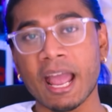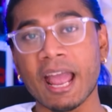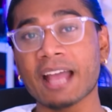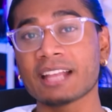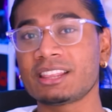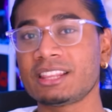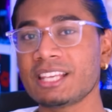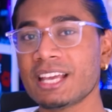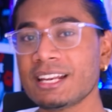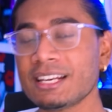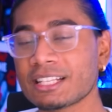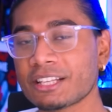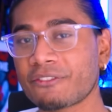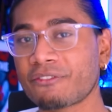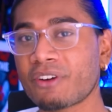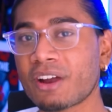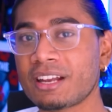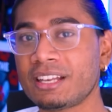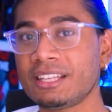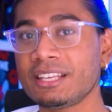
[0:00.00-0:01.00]
At the end of the
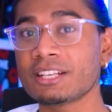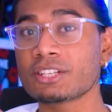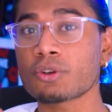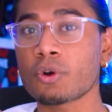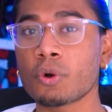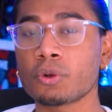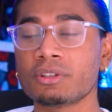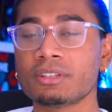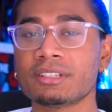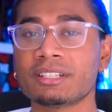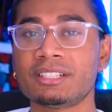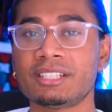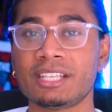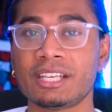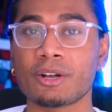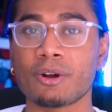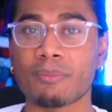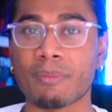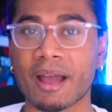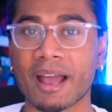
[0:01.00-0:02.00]
fight, he is holding the
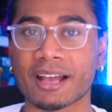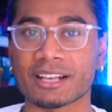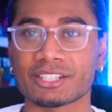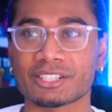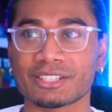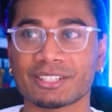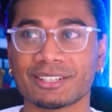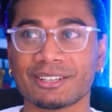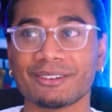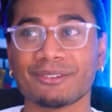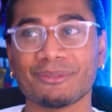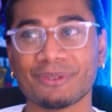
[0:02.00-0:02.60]
teal mask,